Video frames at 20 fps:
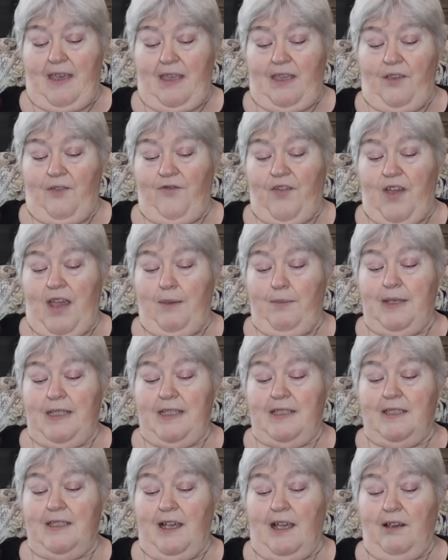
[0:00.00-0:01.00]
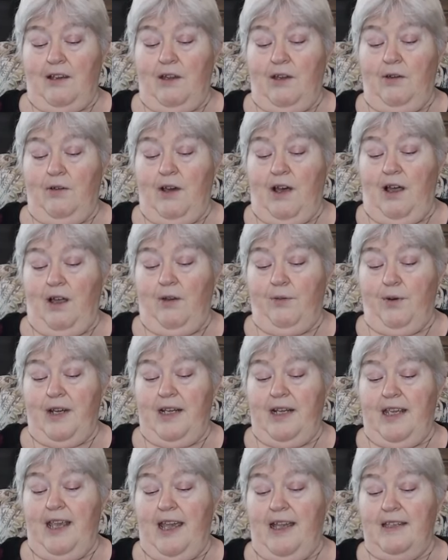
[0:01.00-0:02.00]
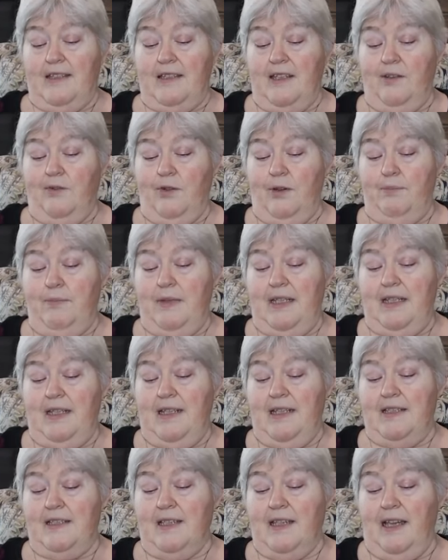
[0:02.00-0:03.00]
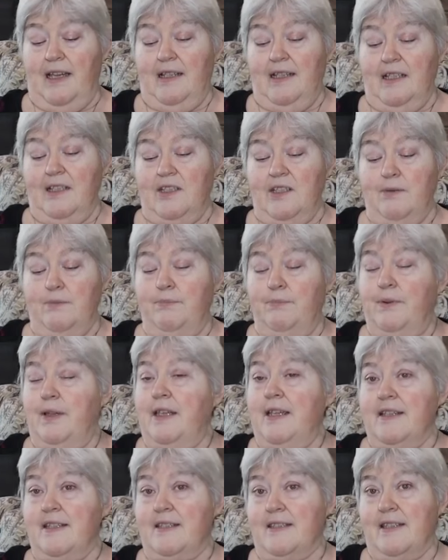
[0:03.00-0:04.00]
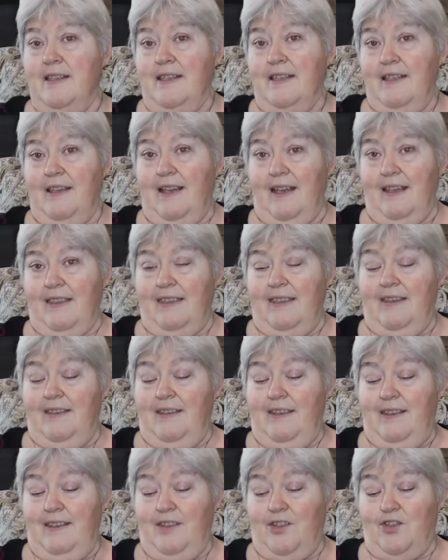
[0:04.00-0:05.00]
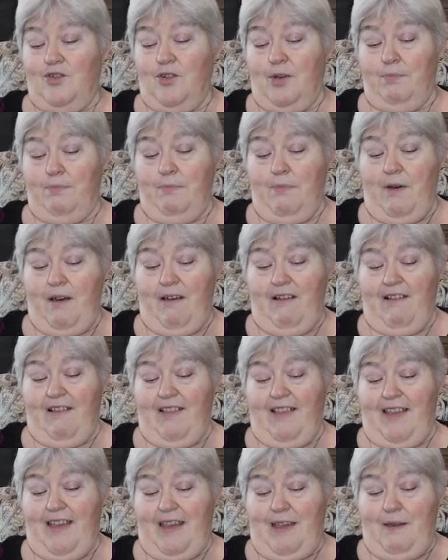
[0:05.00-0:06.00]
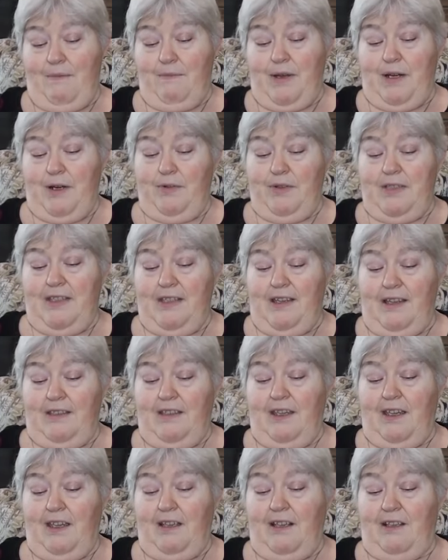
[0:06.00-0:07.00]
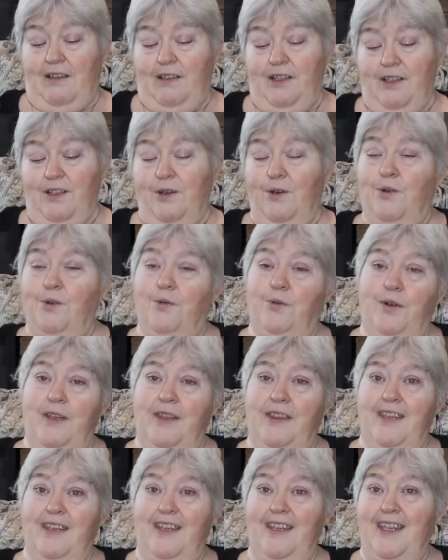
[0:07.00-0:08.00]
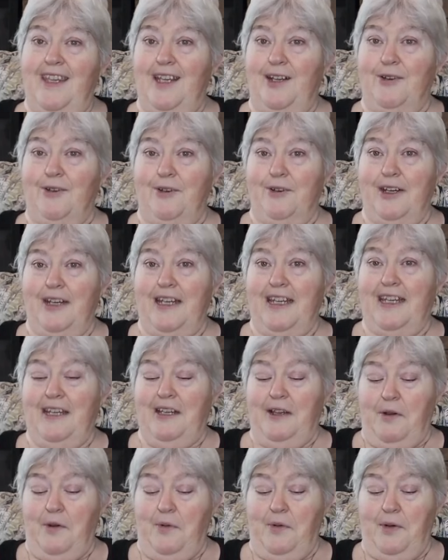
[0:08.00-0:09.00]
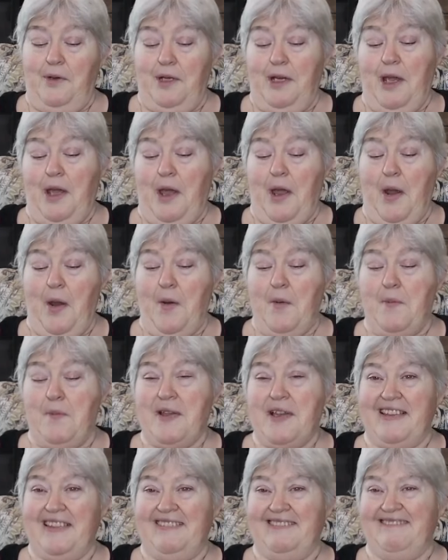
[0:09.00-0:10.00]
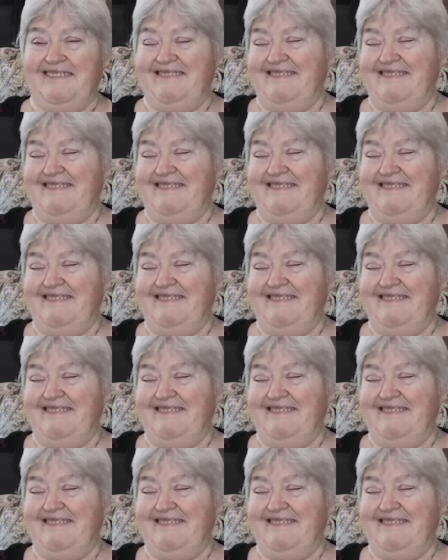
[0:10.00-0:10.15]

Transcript: The famous taco already has equipment and signage in place at the strip mall, but it was not yet clear when the eatery would open.